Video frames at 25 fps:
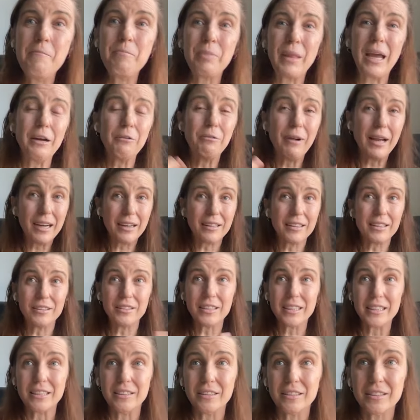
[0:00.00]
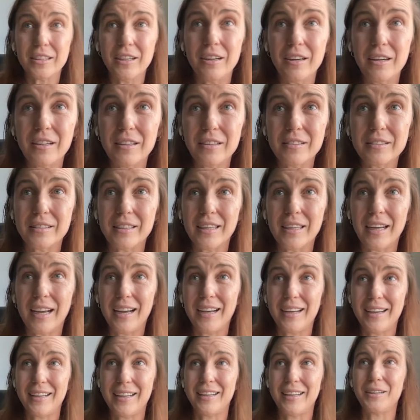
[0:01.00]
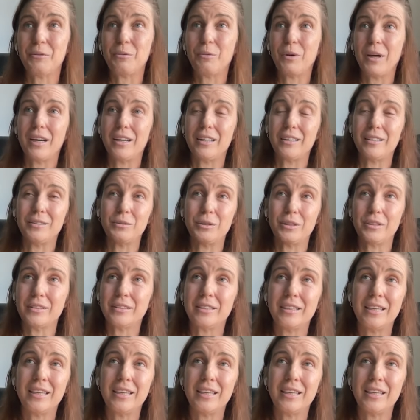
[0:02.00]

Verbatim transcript: I ran a little guild called, uh, well,